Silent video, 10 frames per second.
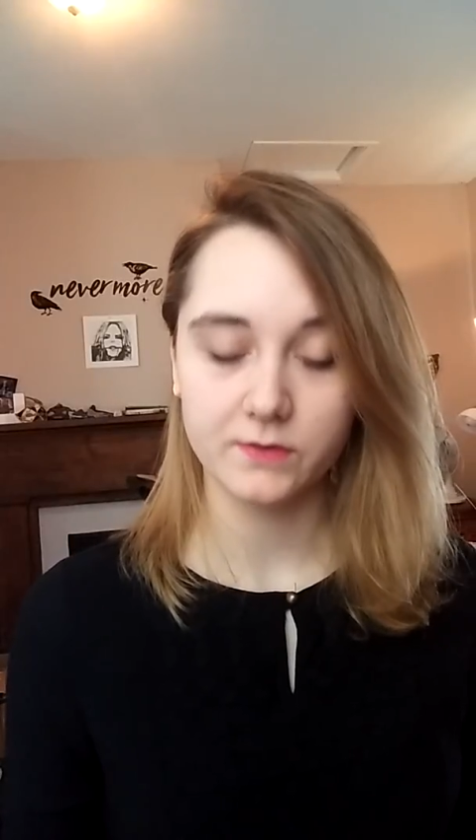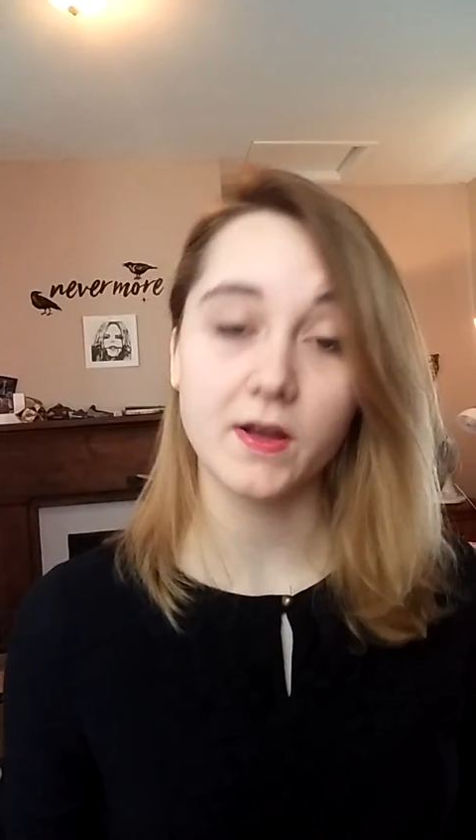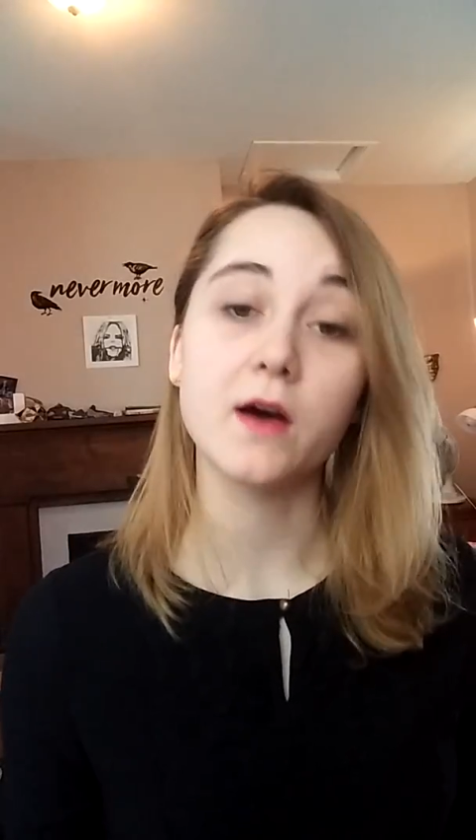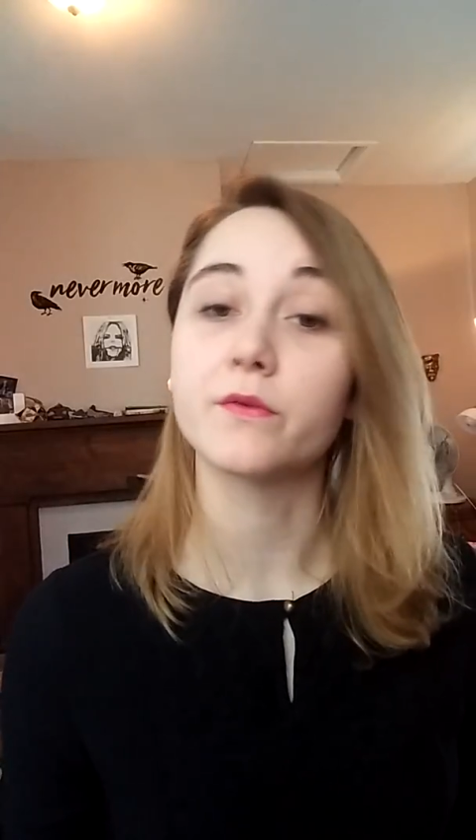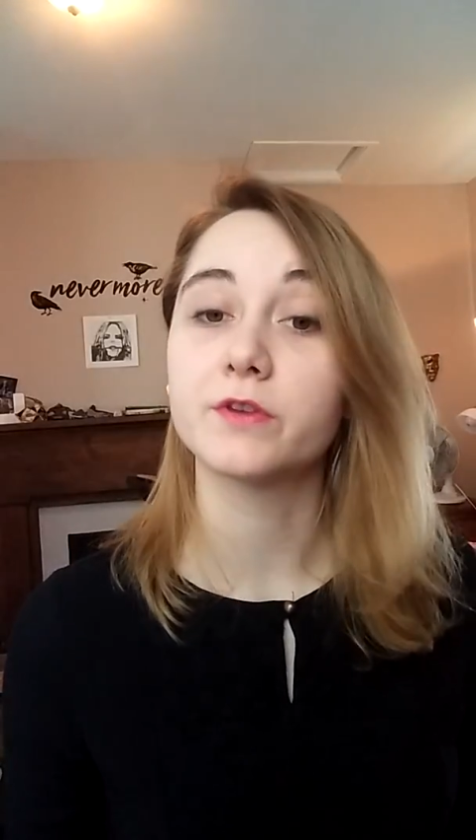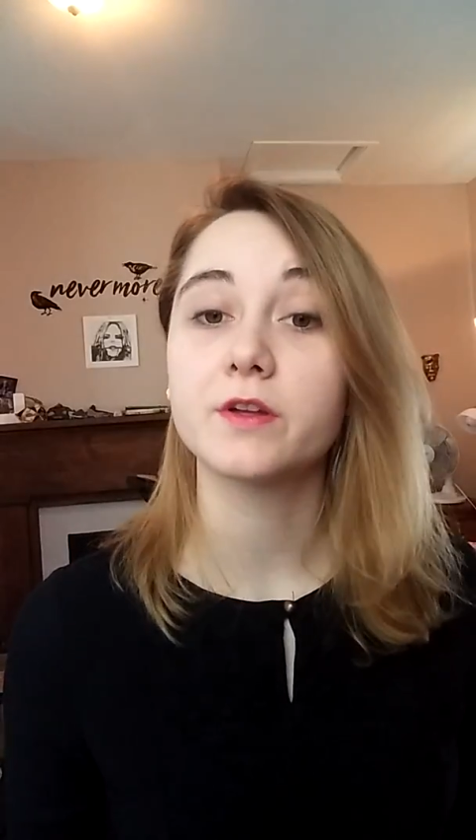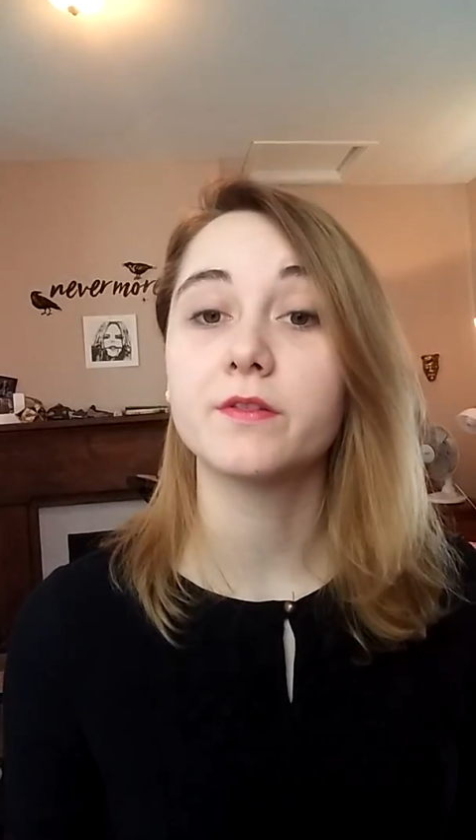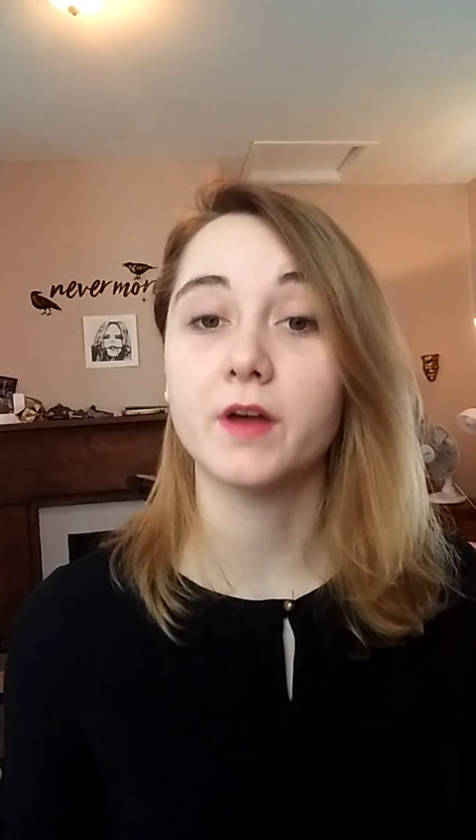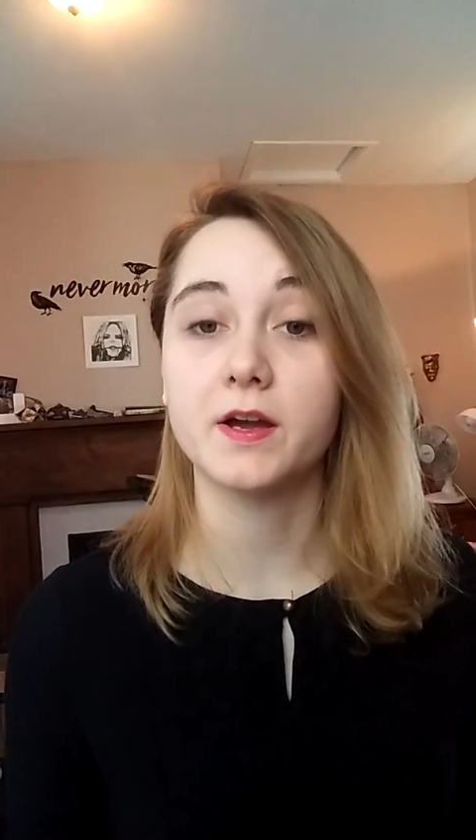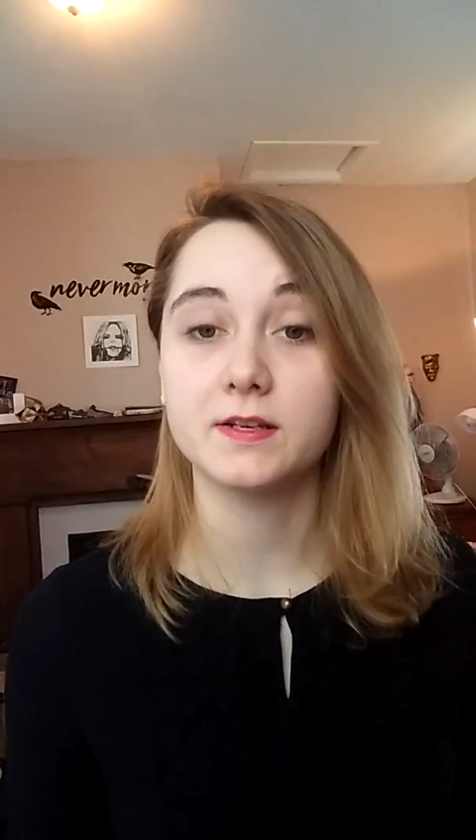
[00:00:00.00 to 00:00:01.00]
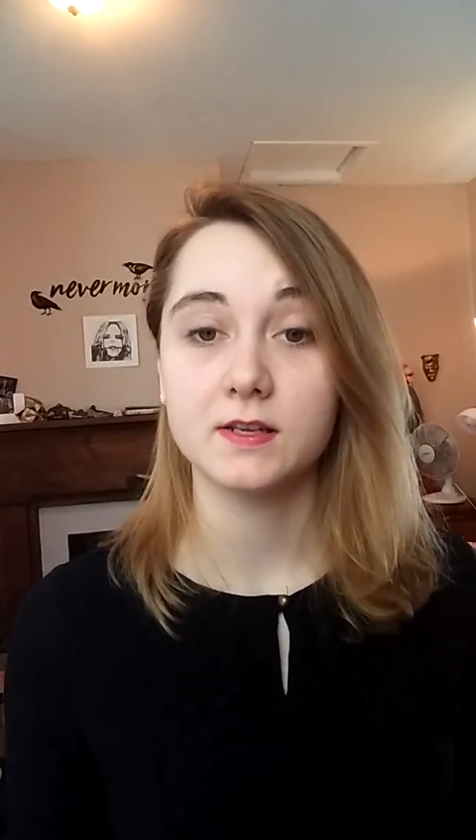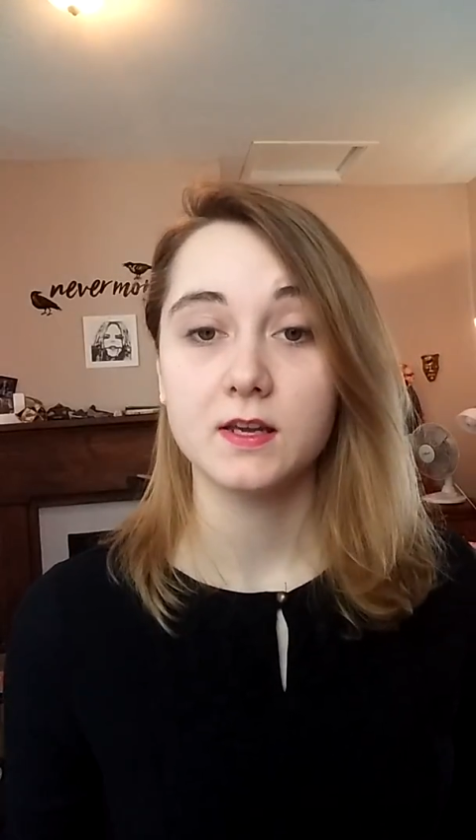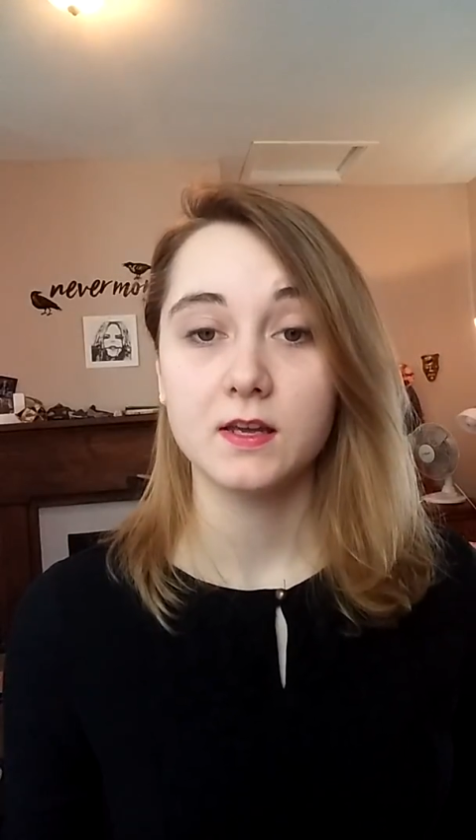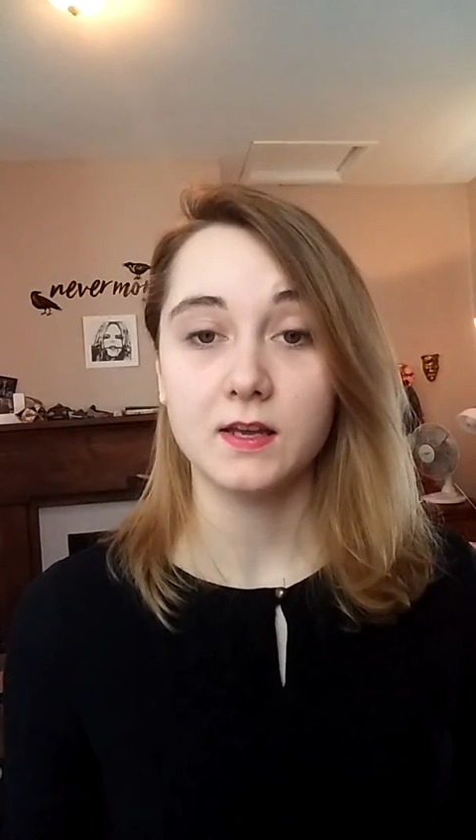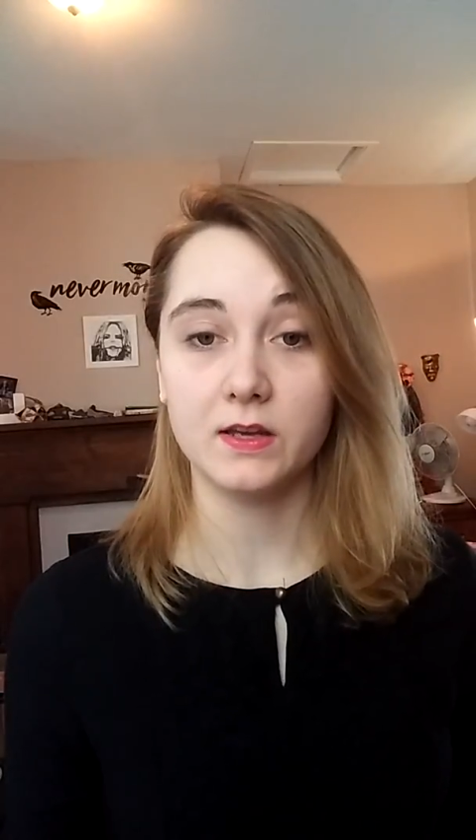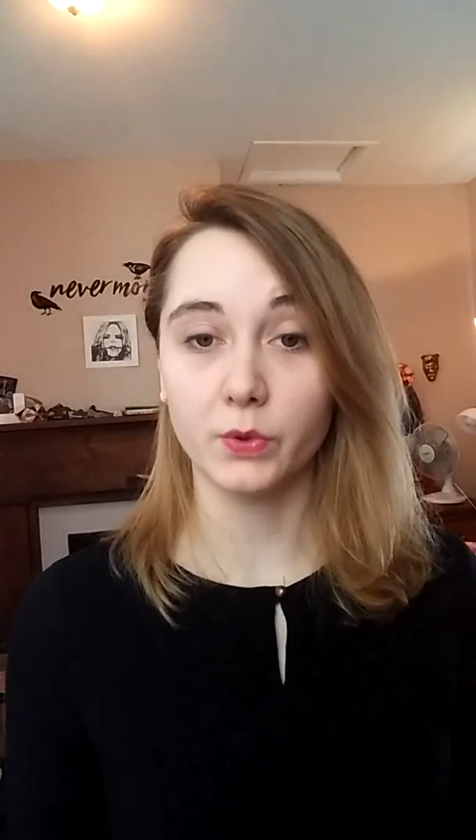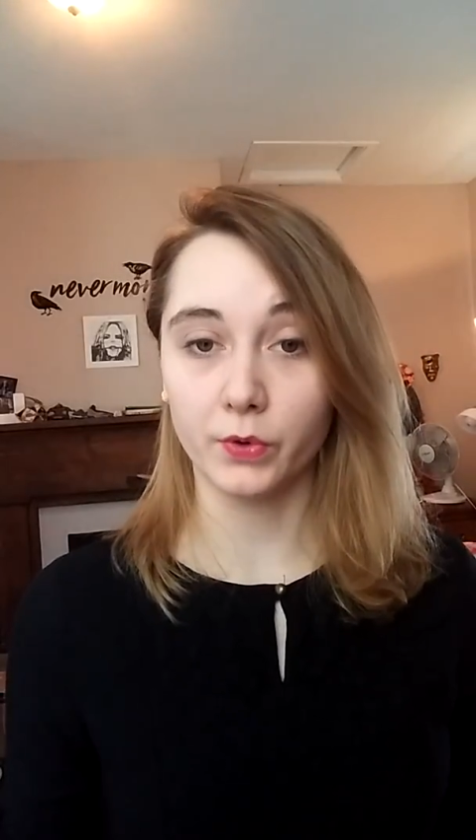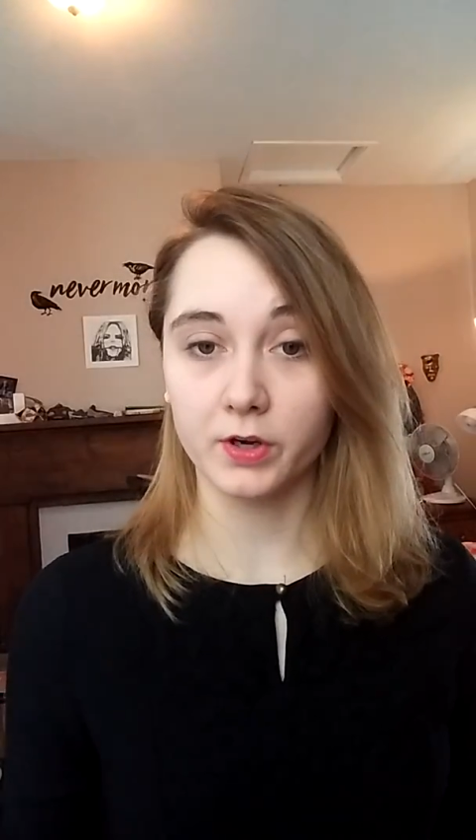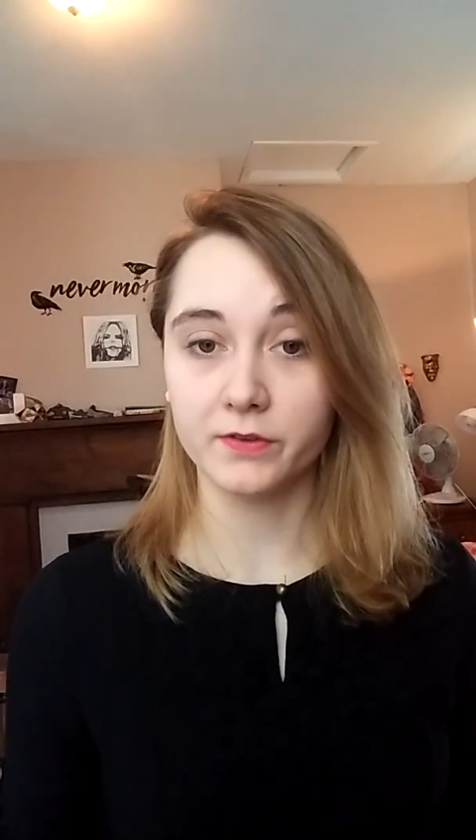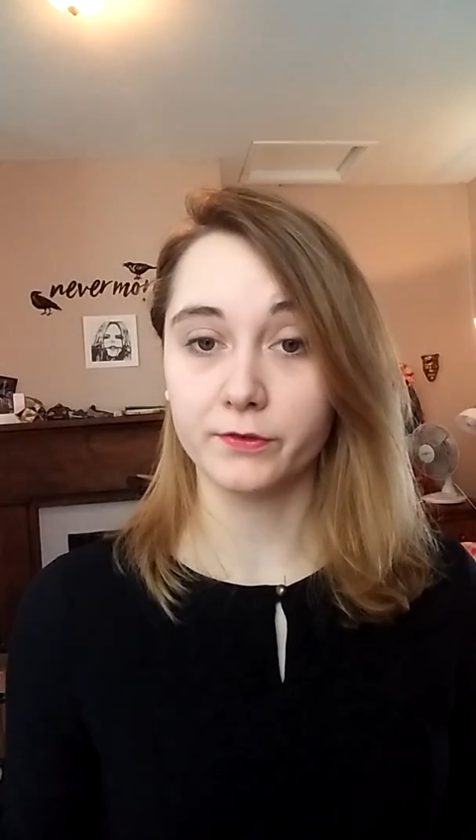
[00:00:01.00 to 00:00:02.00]
found that in
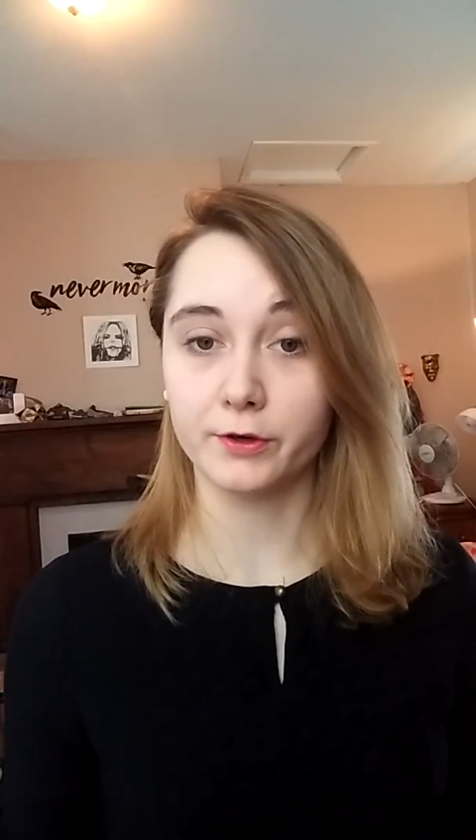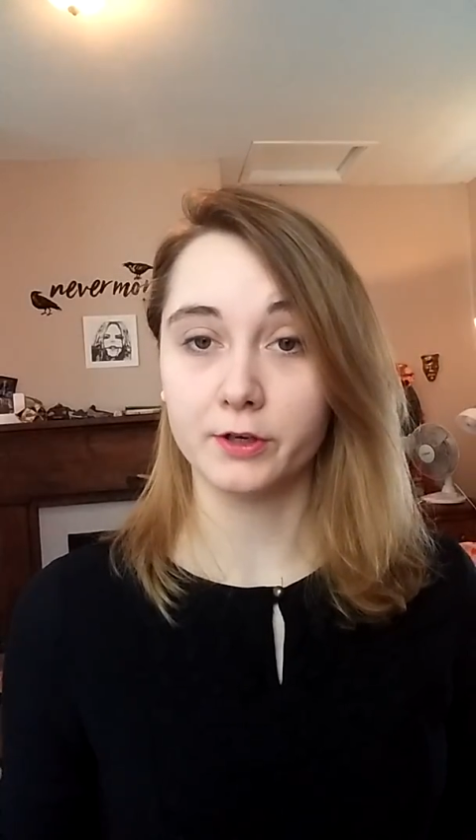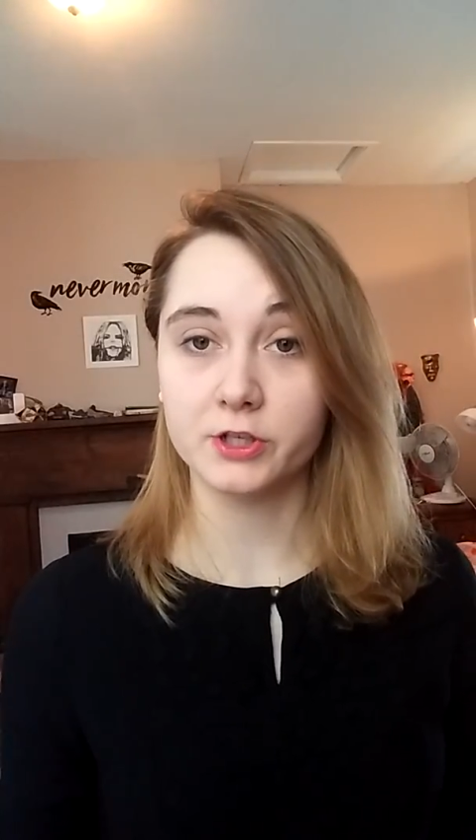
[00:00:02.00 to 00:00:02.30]
order for